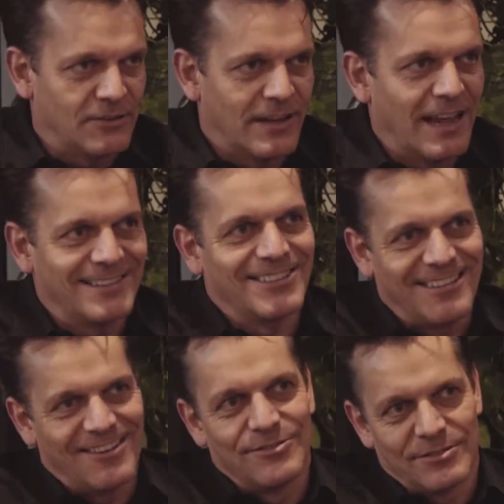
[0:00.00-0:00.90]
do you get to
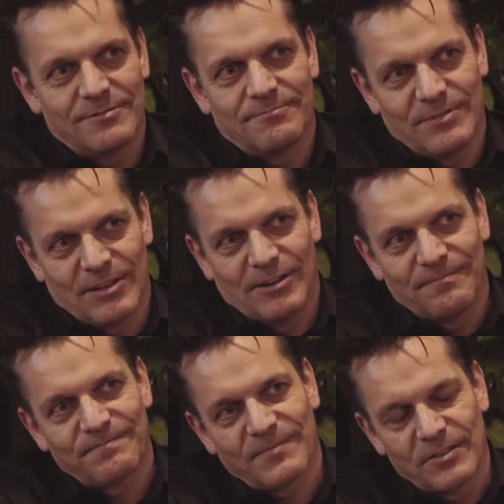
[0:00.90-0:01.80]
those, you know,
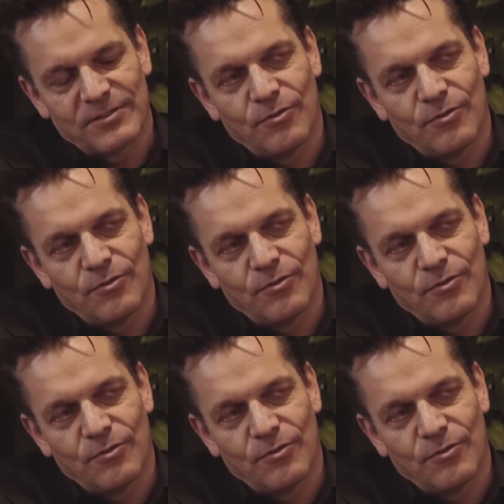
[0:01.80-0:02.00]
those